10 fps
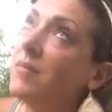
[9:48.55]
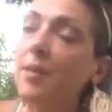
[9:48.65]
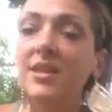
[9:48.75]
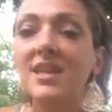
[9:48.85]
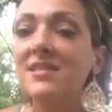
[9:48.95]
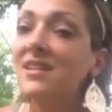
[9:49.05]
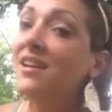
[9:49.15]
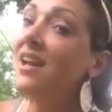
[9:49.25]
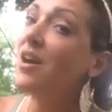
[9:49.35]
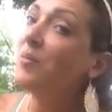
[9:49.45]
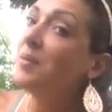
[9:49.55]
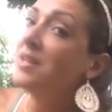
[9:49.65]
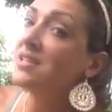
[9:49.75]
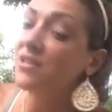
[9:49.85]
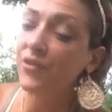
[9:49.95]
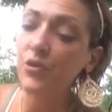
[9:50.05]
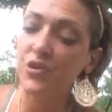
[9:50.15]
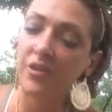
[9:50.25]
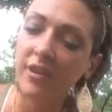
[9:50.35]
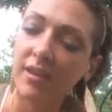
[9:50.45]
Maybe that's not now, maybe that's a
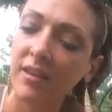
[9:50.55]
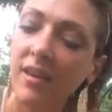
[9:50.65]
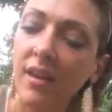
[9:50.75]
future thing.